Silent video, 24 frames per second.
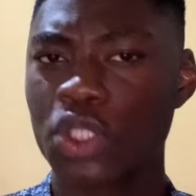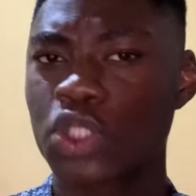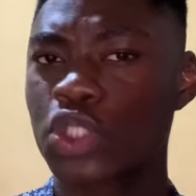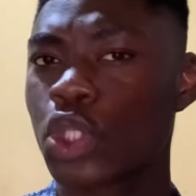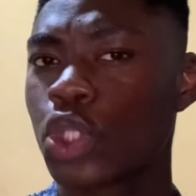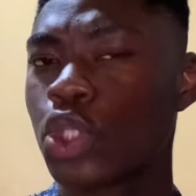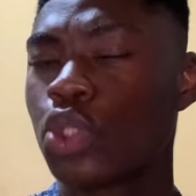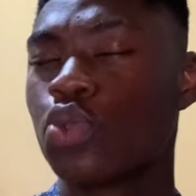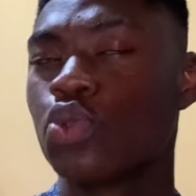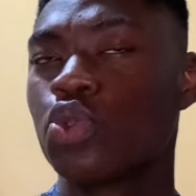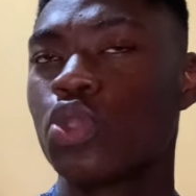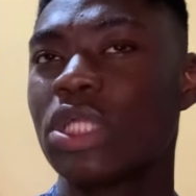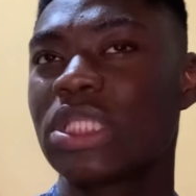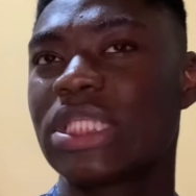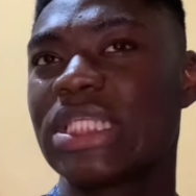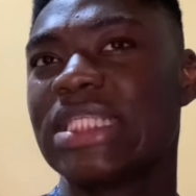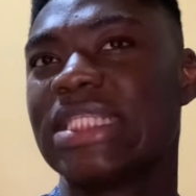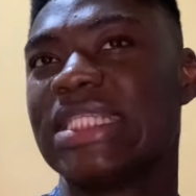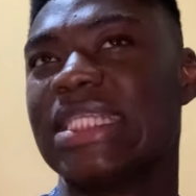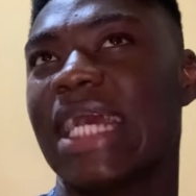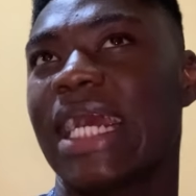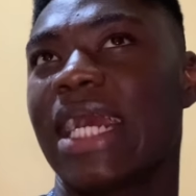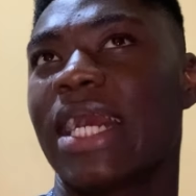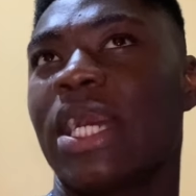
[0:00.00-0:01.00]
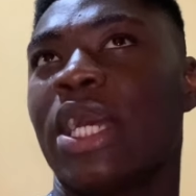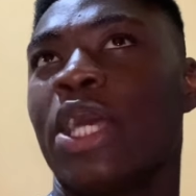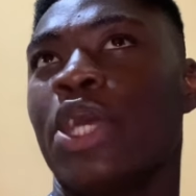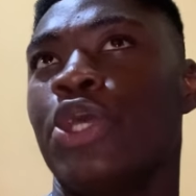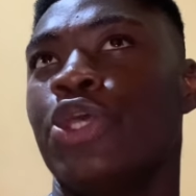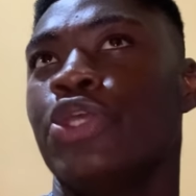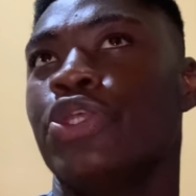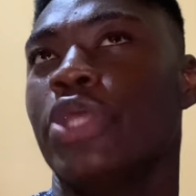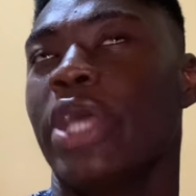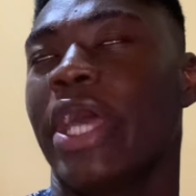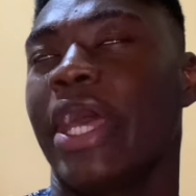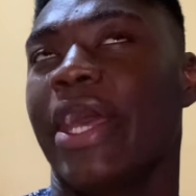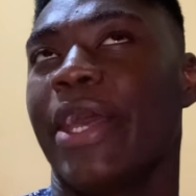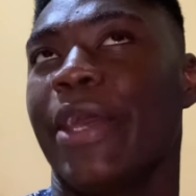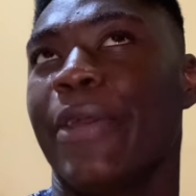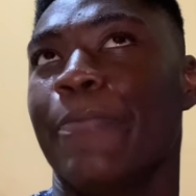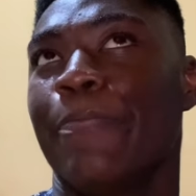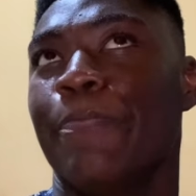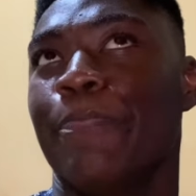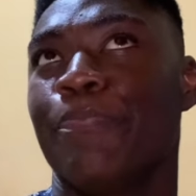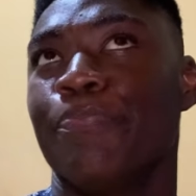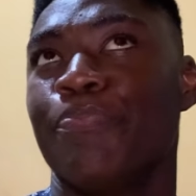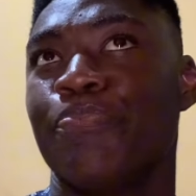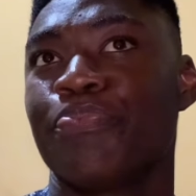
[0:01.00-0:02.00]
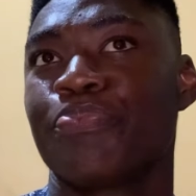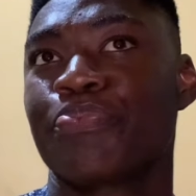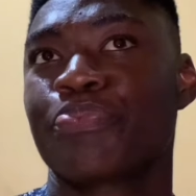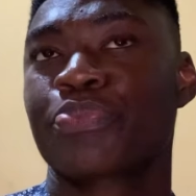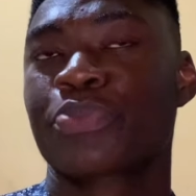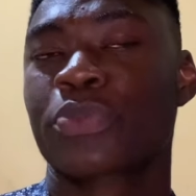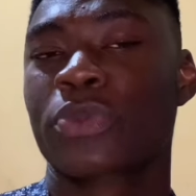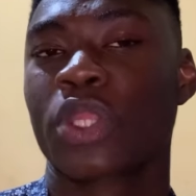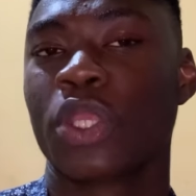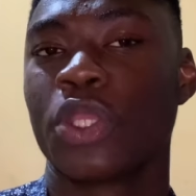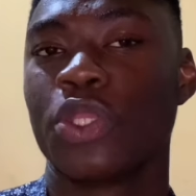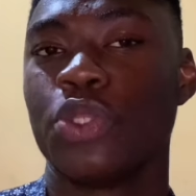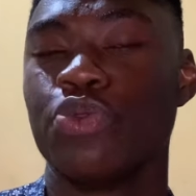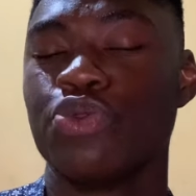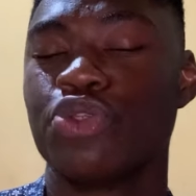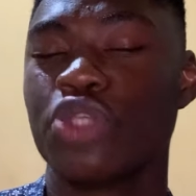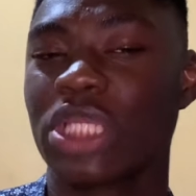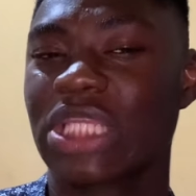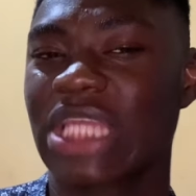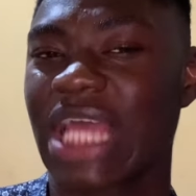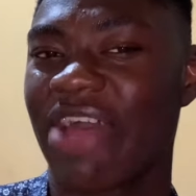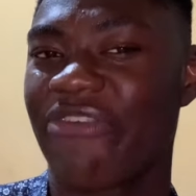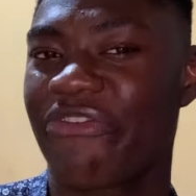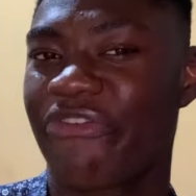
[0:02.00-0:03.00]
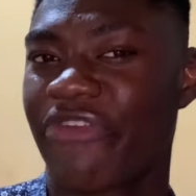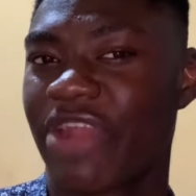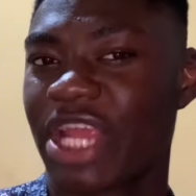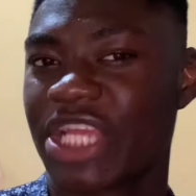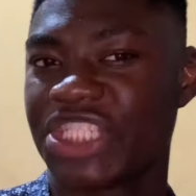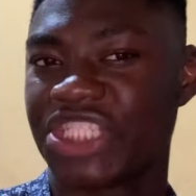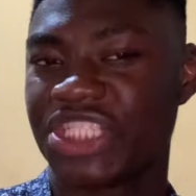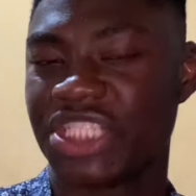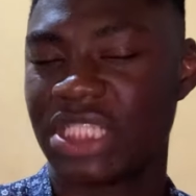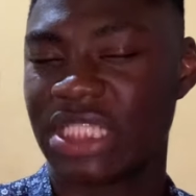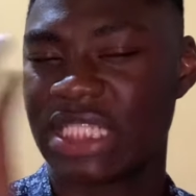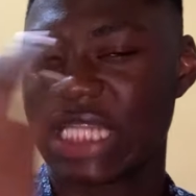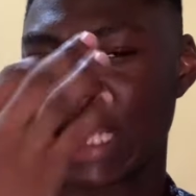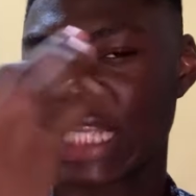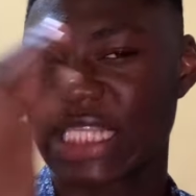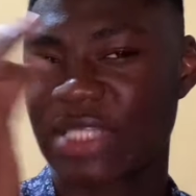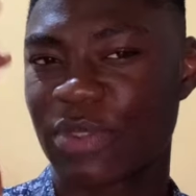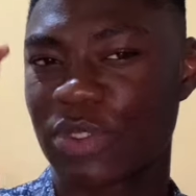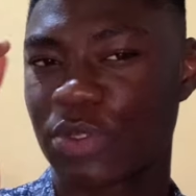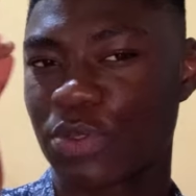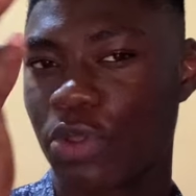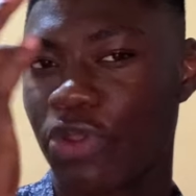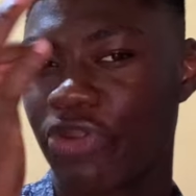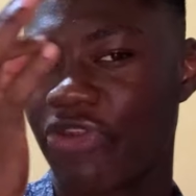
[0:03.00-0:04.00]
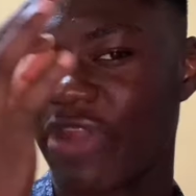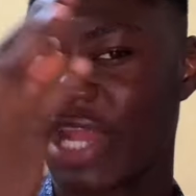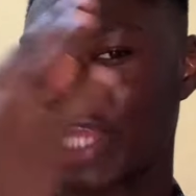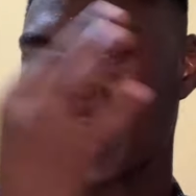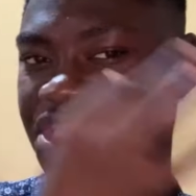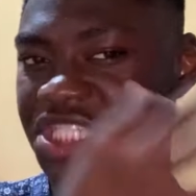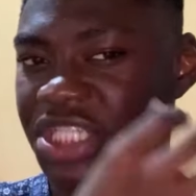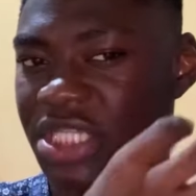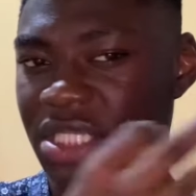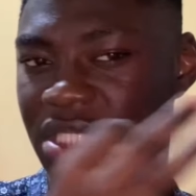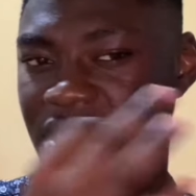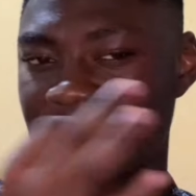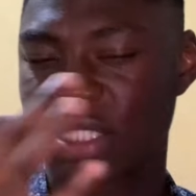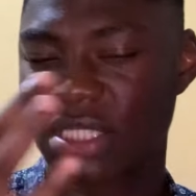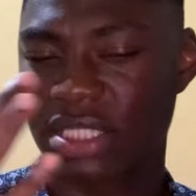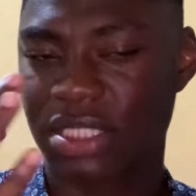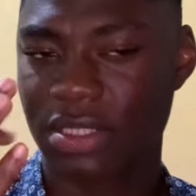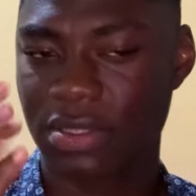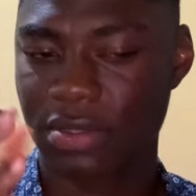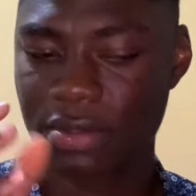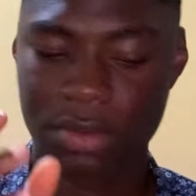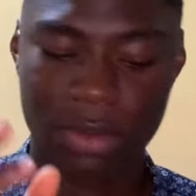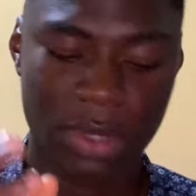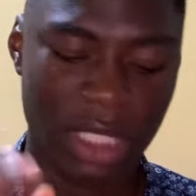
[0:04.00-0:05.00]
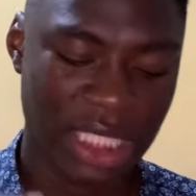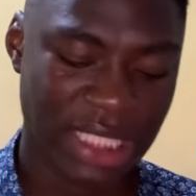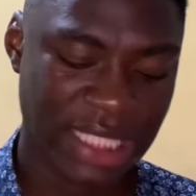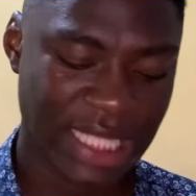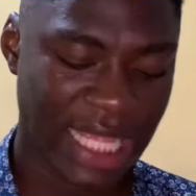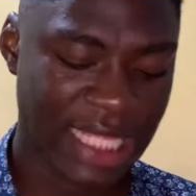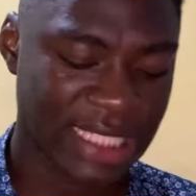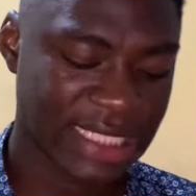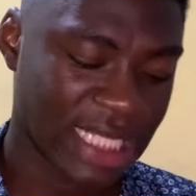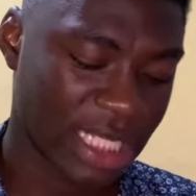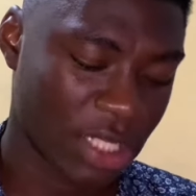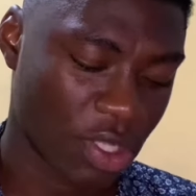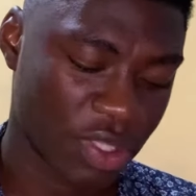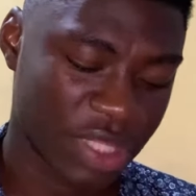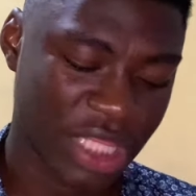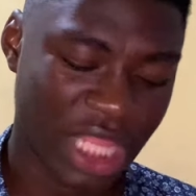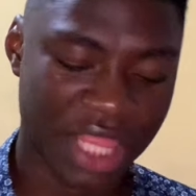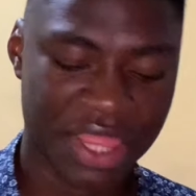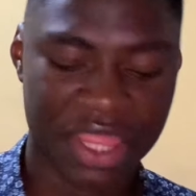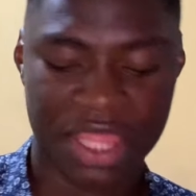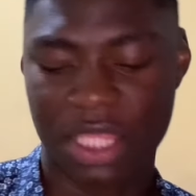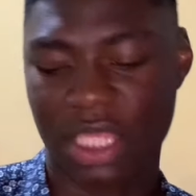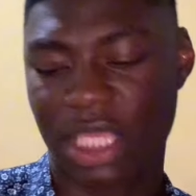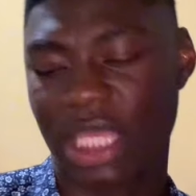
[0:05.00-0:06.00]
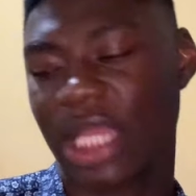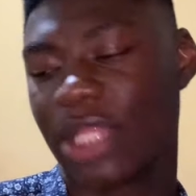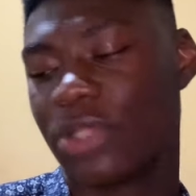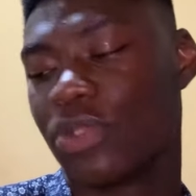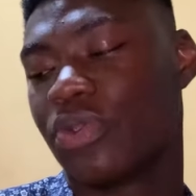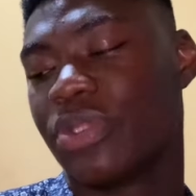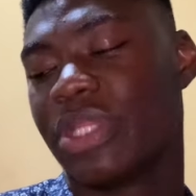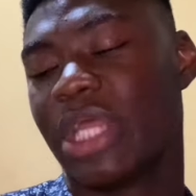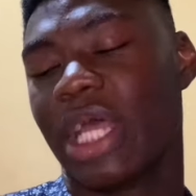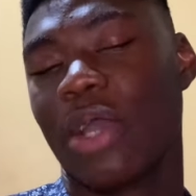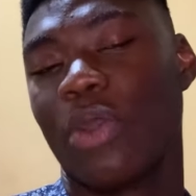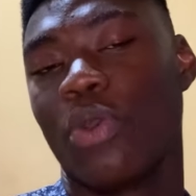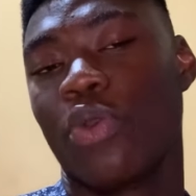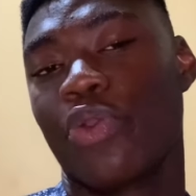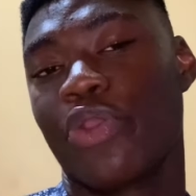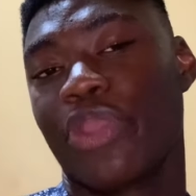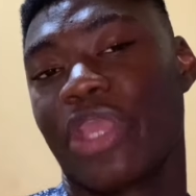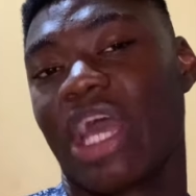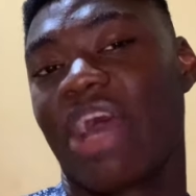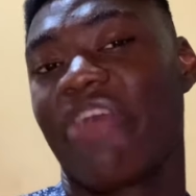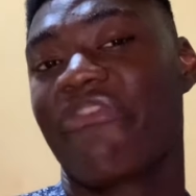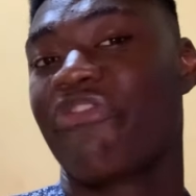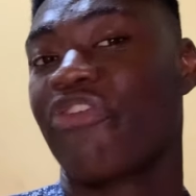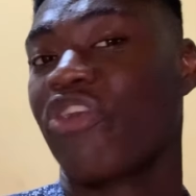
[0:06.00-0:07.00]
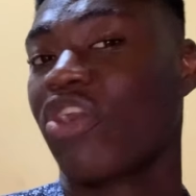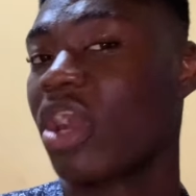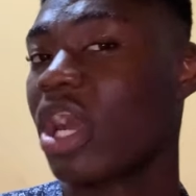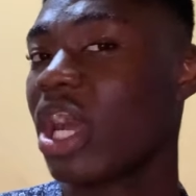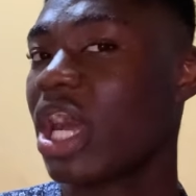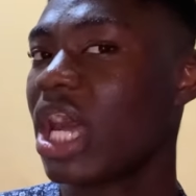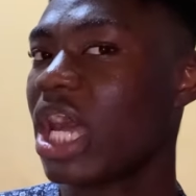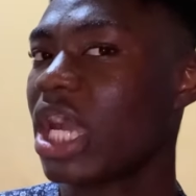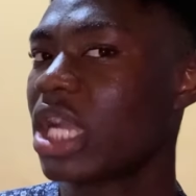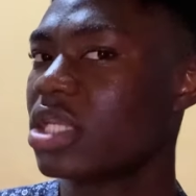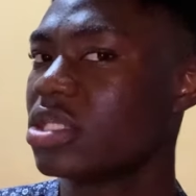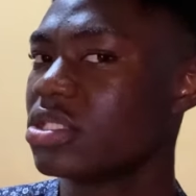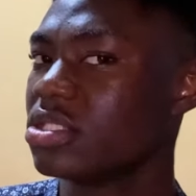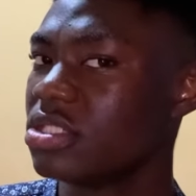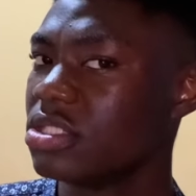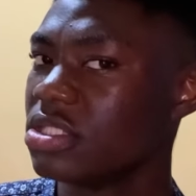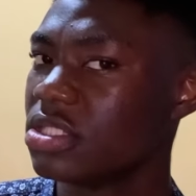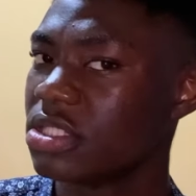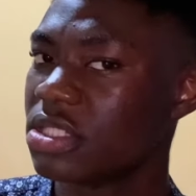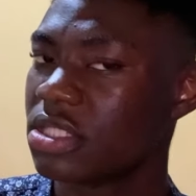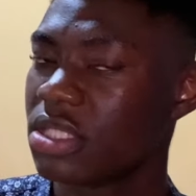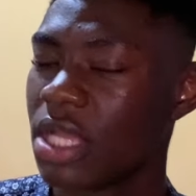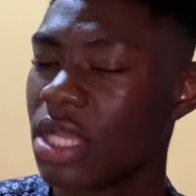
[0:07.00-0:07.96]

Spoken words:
So you will notice that you just have rashes, like small rashes. That's like another thing you can know that, oh, you have fungal acne.